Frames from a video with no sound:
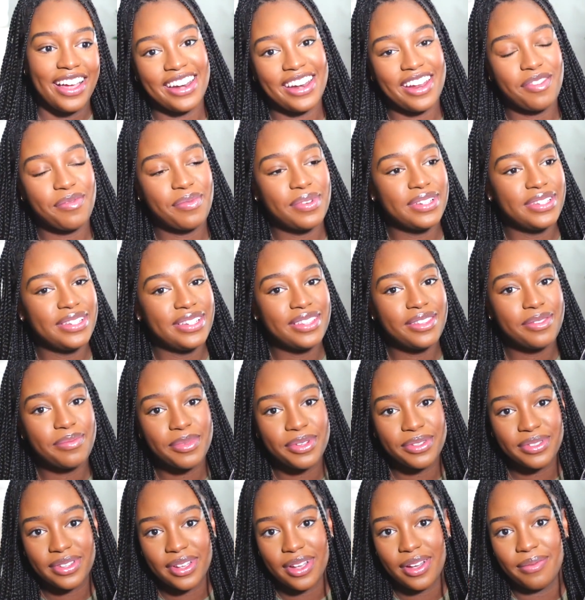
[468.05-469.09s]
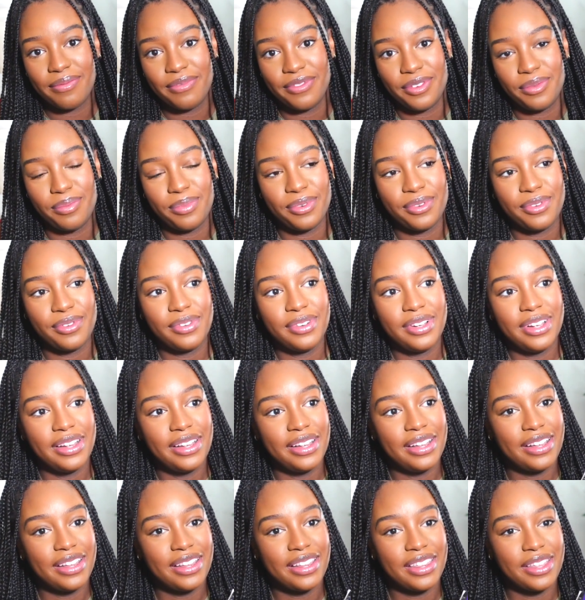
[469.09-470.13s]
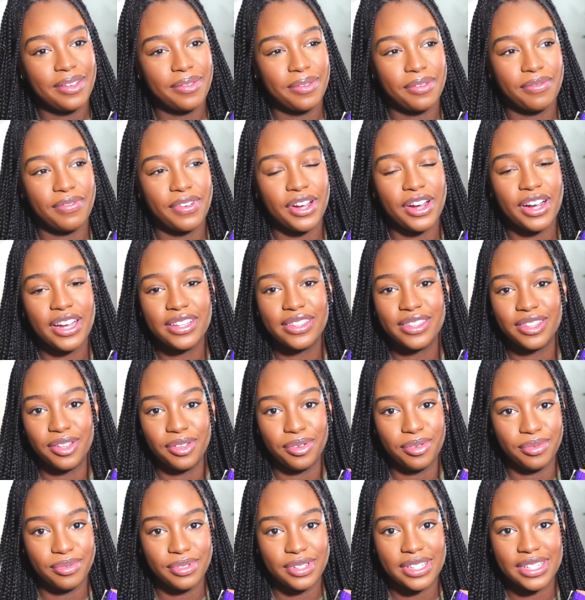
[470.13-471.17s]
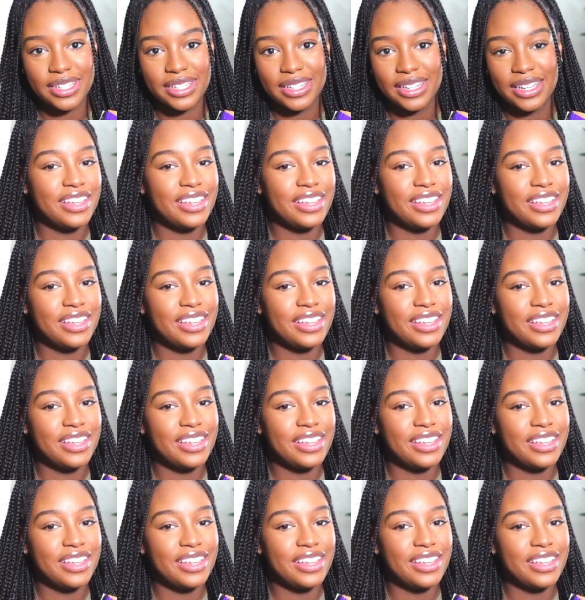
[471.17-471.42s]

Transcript: It wasn't the most comfortable. They were very loose.